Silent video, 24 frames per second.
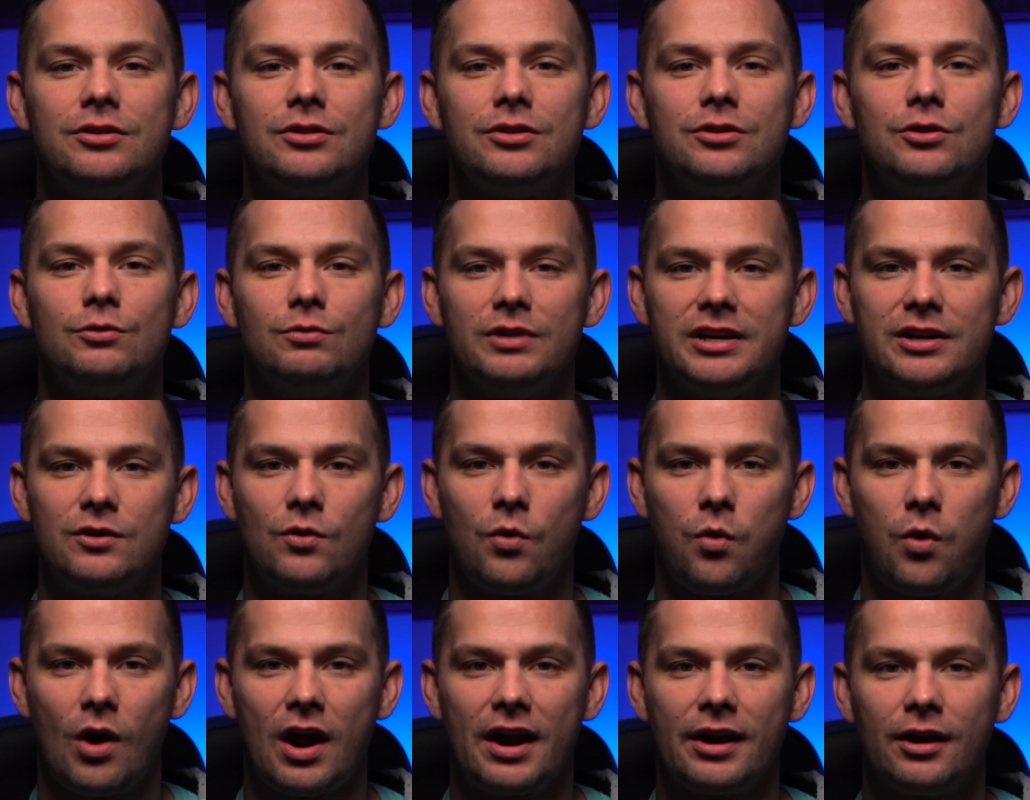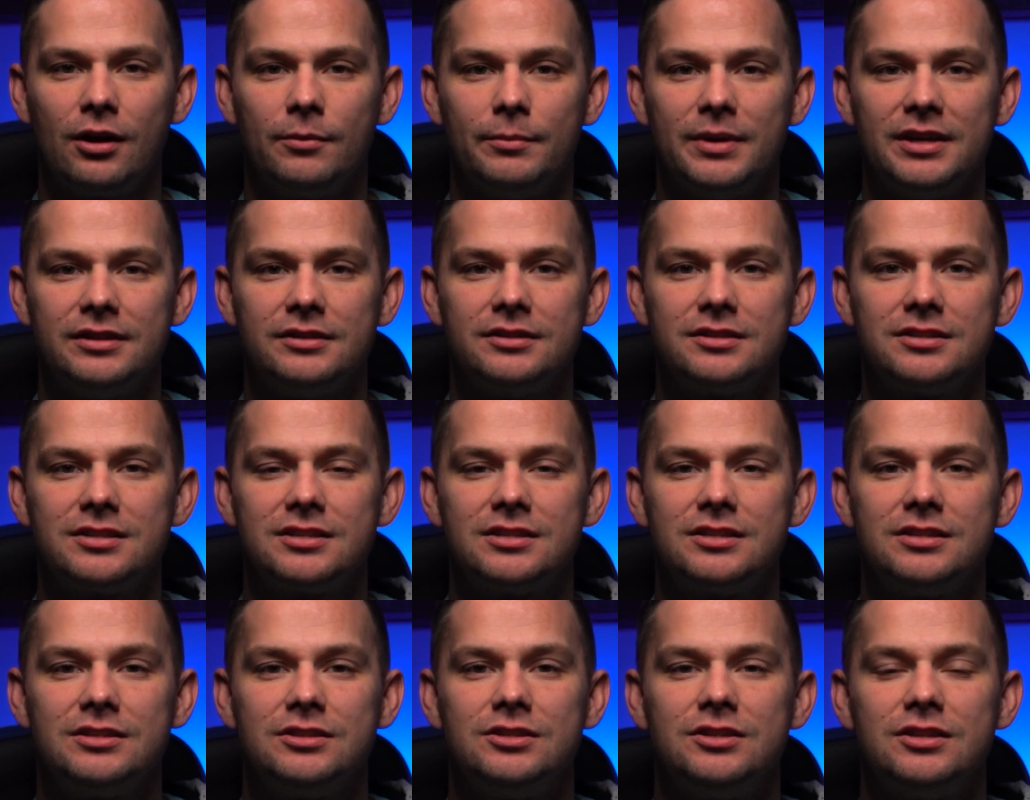the
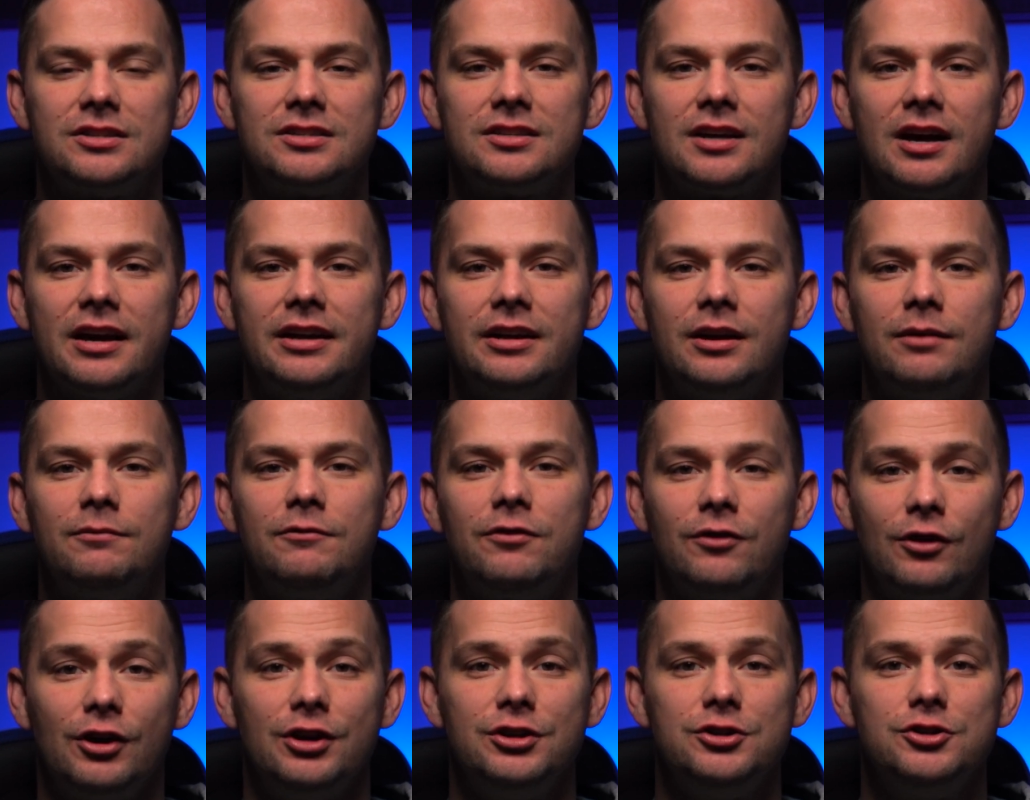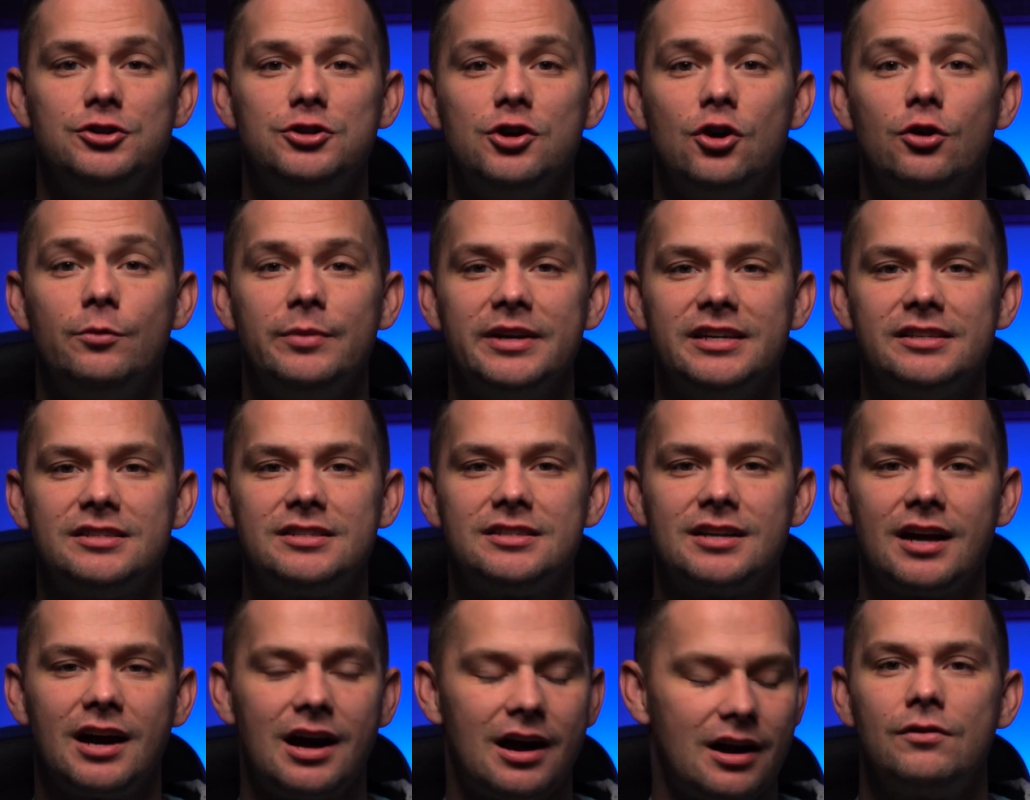requirements to sign up for Adobe
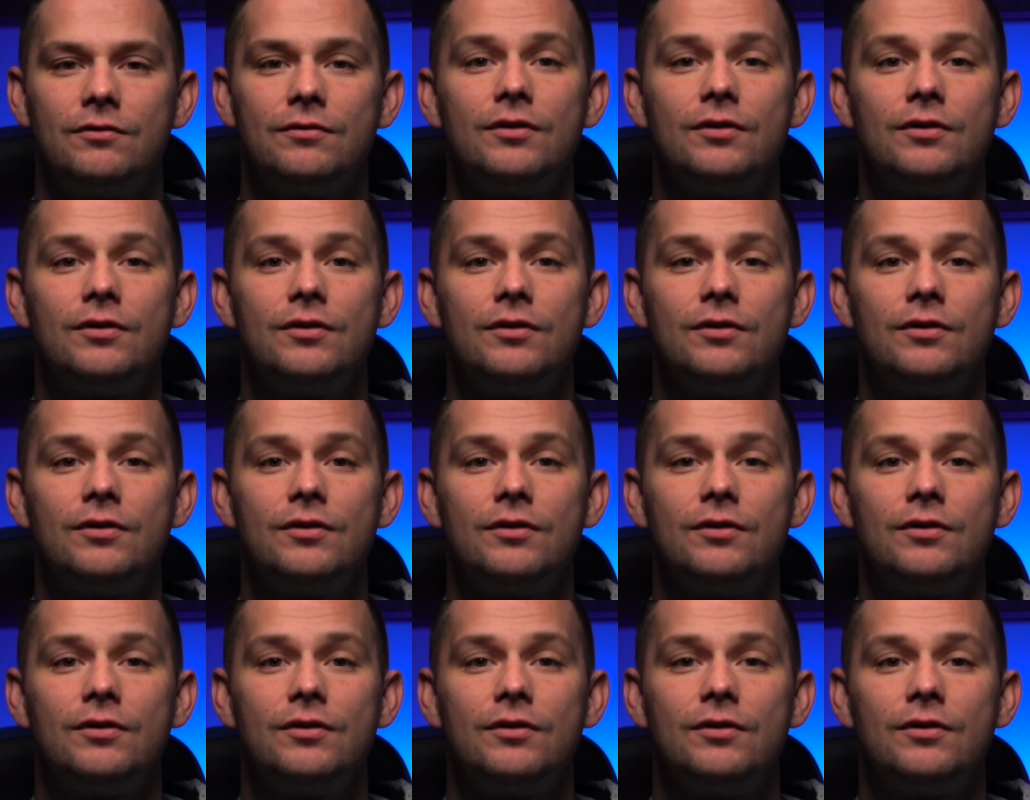Stock.